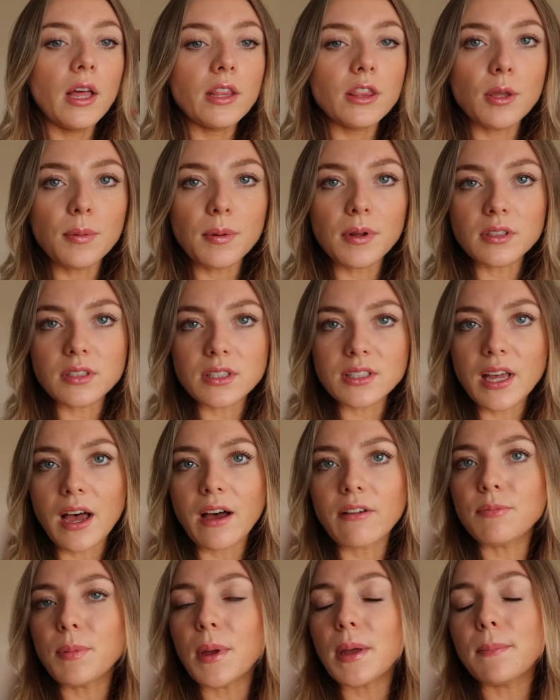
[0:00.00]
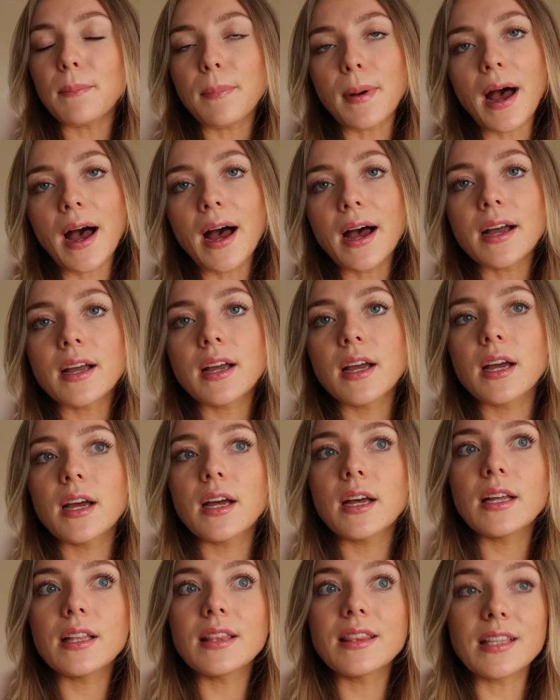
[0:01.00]
the builders have been back
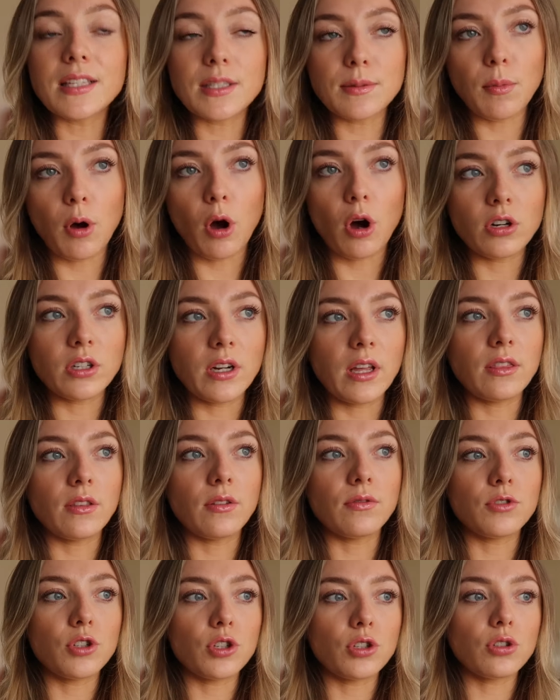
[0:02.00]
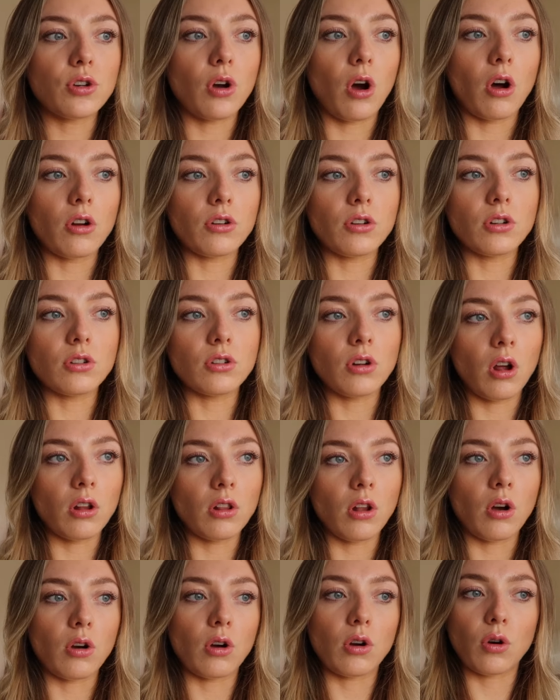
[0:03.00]
this morning. They've just gone not
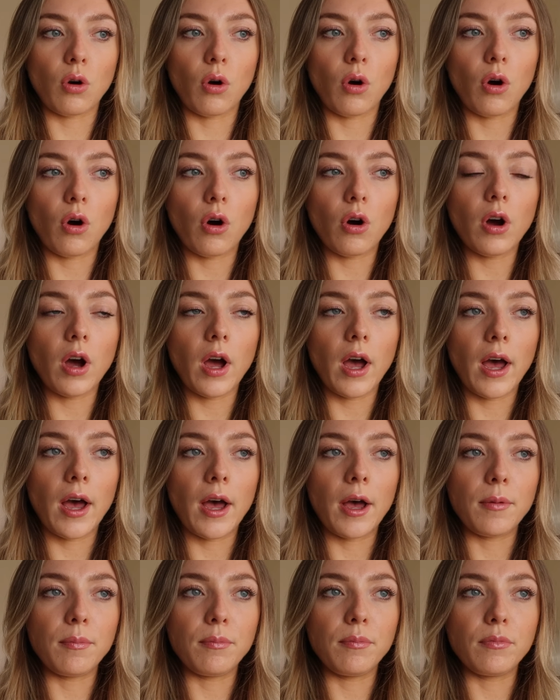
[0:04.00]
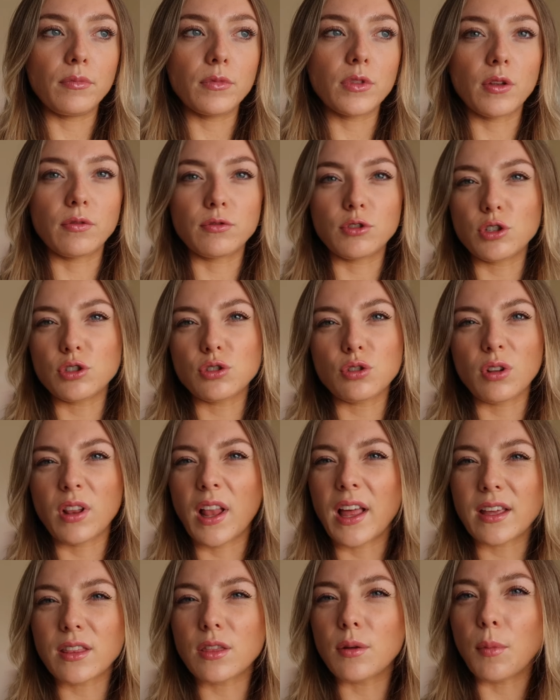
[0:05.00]
long ago. They've just done
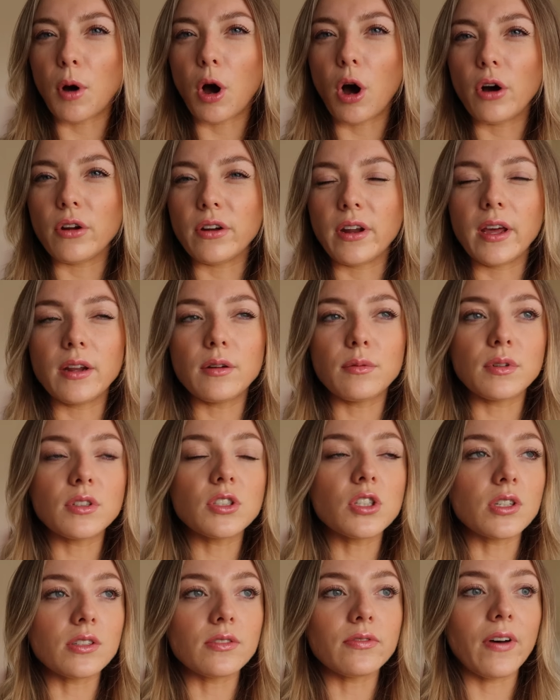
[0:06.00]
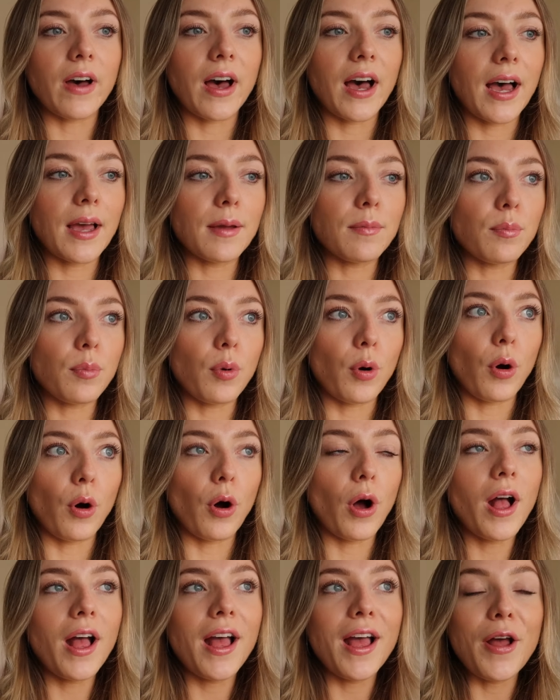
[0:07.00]
like the morning, which is fine,
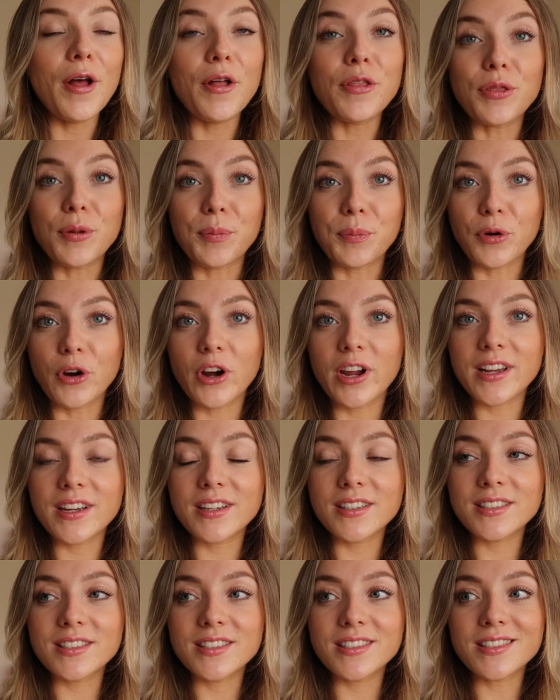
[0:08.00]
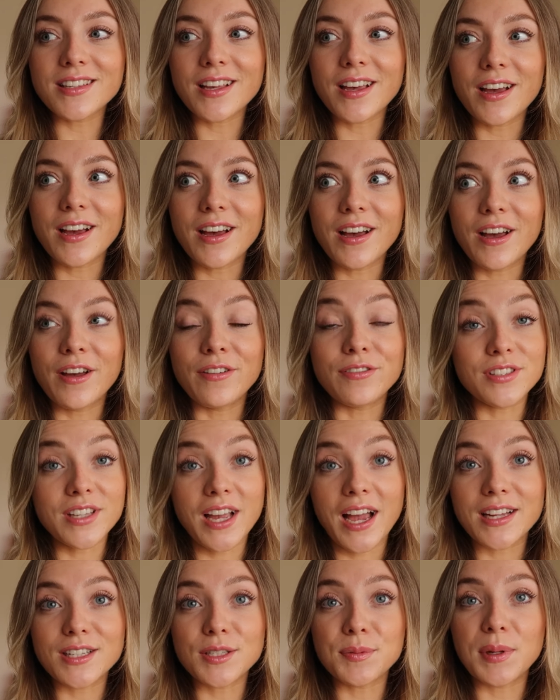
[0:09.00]
but the bricks have
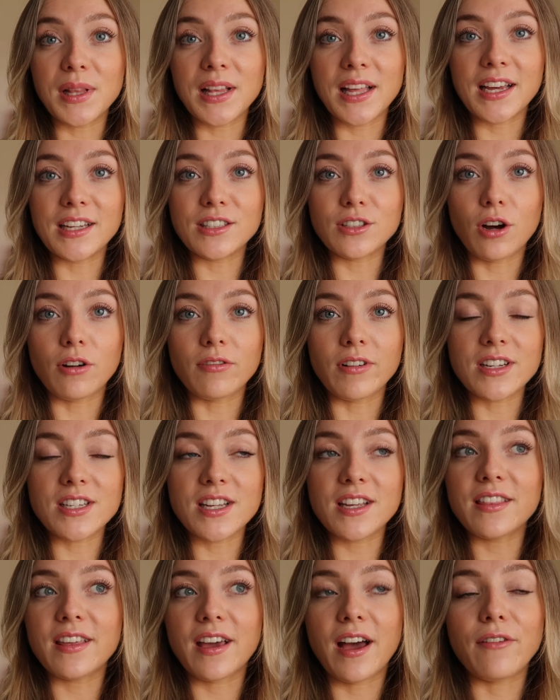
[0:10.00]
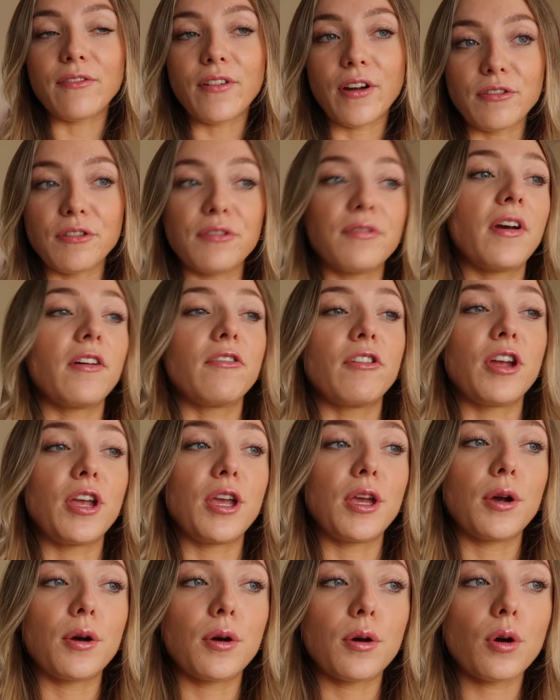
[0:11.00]
started to be laid already. They are
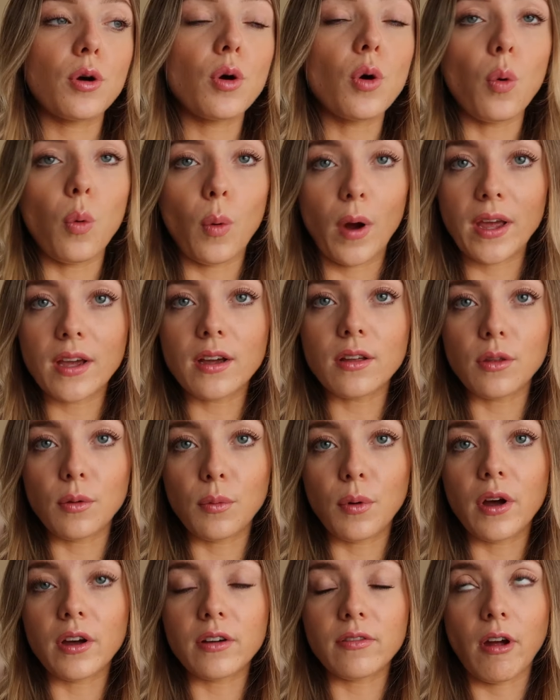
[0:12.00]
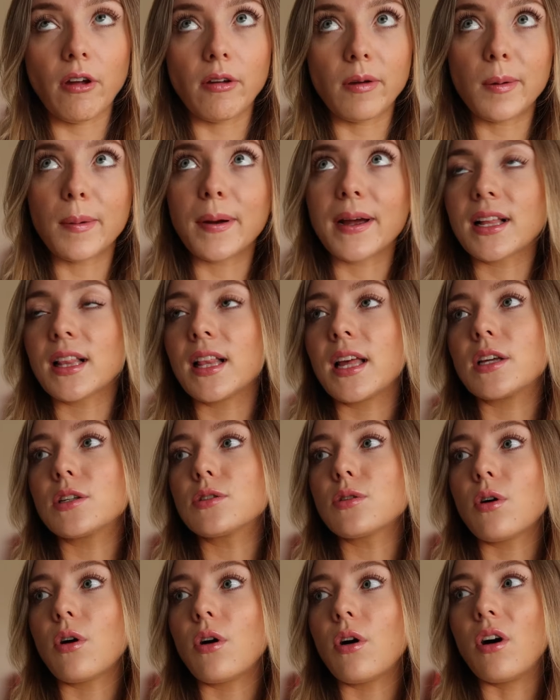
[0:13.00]
very quick. They work very quickly,
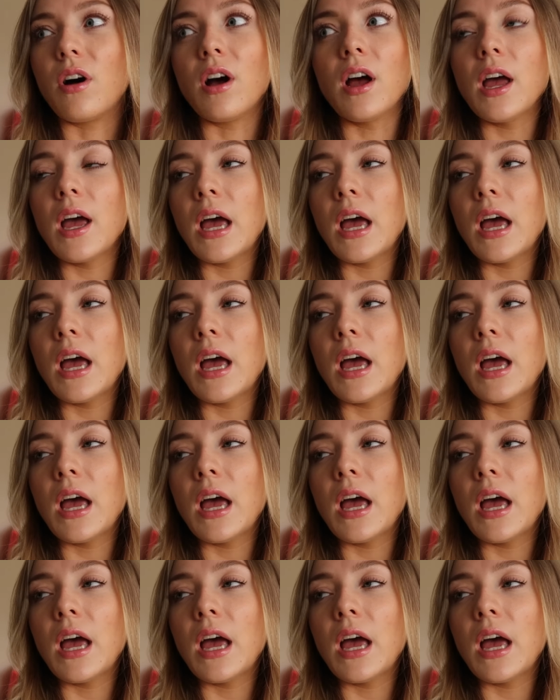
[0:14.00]
so